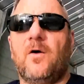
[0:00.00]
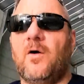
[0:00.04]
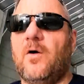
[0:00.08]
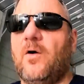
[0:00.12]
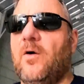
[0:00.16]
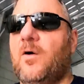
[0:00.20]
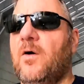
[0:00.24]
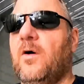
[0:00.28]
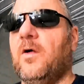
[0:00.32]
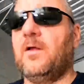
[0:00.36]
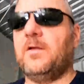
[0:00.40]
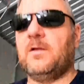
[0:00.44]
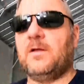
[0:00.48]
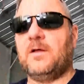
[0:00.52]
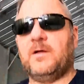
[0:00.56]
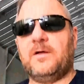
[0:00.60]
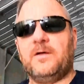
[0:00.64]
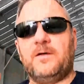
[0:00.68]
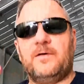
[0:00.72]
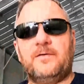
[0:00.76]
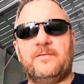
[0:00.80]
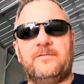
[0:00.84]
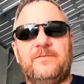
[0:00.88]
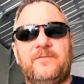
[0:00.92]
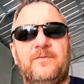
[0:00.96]
all
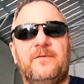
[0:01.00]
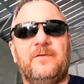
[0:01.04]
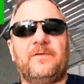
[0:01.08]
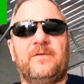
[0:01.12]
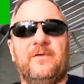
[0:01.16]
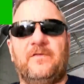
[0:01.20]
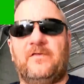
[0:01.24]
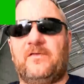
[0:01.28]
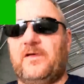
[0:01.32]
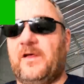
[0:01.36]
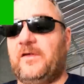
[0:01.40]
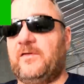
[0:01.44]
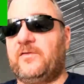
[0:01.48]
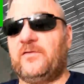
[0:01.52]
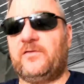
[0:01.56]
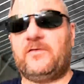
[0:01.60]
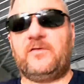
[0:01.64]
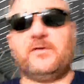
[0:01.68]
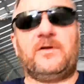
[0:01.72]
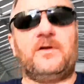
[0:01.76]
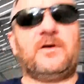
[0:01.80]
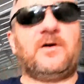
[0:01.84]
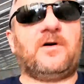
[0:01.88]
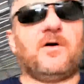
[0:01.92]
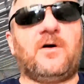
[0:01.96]
of the
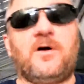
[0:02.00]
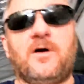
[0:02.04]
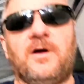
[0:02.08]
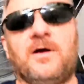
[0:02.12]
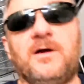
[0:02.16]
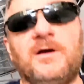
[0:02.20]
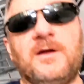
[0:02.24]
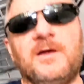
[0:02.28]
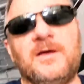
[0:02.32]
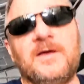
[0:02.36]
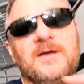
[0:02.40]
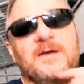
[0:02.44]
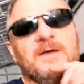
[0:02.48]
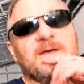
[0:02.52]
sensors in the car.